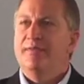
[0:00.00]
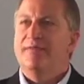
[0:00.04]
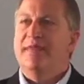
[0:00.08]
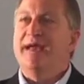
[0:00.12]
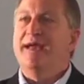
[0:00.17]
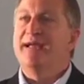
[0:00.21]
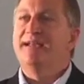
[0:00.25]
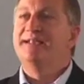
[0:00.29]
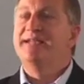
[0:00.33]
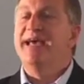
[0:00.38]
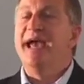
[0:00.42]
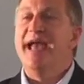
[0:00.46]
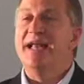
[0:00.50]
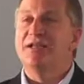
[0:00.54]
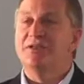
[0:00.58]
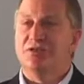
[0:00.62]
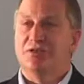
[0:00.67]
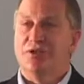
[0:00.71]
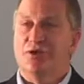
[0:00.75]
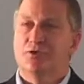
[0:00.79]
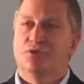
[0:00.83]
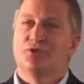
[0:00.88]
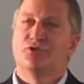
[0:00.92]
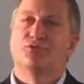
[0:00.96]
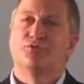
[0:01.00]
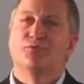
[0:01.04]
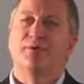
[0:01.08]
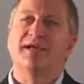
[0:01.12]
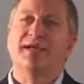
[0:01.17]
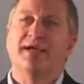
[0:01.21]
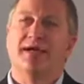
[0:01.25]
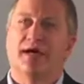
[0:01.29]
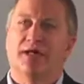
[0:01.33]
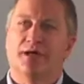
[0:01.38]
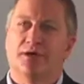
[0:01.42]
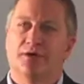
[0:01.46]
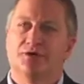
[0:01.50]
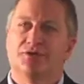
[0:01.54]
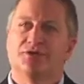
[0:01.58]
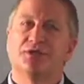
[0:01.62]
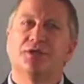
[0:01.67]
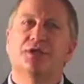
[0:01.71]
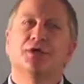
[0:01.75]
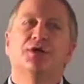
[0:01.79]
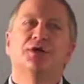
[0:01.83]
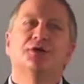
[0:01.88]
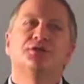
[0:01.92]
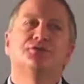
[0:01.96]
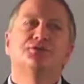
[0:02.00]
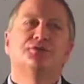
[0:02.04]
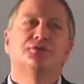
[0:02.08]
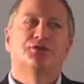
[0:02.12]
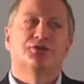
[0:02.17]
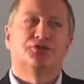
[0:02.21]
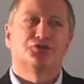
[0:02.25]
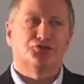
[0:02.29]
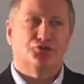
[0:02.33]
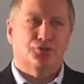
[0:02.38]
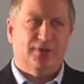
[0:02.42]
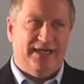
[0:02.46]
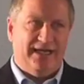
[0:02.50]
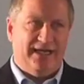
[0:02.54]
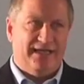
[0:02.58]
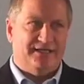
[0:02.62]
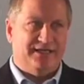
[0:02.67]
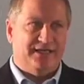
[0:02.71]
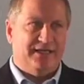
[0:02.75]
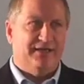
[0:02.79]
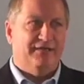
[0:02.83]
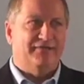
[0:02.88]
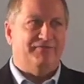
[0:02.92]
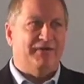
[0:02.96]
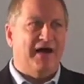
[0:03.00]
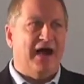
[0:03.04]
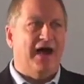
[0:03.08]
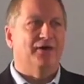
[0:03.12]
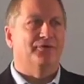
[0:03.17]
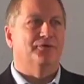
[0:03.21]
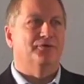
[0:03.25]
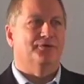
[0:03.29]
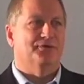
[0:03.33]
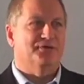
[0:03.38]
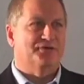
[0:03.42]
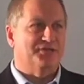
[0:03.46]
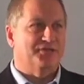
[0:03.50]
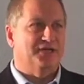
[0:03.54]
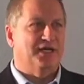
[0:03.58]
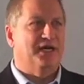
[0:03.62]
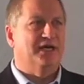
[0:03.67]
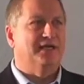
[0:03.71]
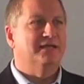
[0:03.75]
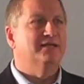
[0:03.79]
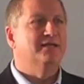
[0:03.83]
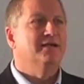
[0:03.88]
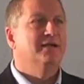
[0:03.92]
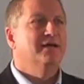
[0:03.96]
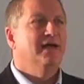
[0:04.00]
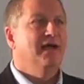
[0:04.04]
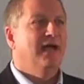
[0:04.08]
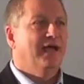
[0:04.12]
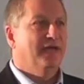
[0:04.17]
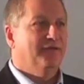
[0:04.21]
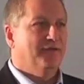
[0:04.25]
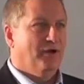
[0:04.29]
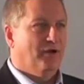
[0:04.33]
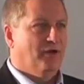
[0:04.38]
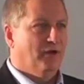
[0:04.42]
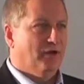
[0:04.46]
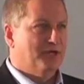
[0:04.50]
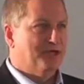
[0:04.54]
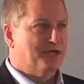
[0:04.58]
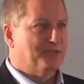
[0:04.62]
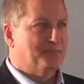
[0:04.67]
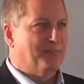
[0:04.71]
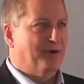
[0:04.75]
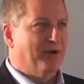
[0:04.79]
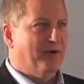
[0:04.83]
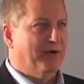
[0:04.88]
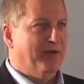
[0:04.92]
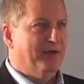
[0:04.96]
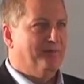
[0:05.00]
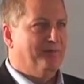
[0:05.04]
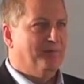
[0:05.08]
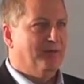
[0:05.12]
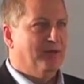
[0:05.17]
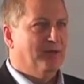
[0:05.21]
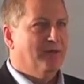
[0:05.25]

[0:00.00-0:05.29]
They attach those three colors to the Trinity, the Father, the Son, and the Holy Spirit.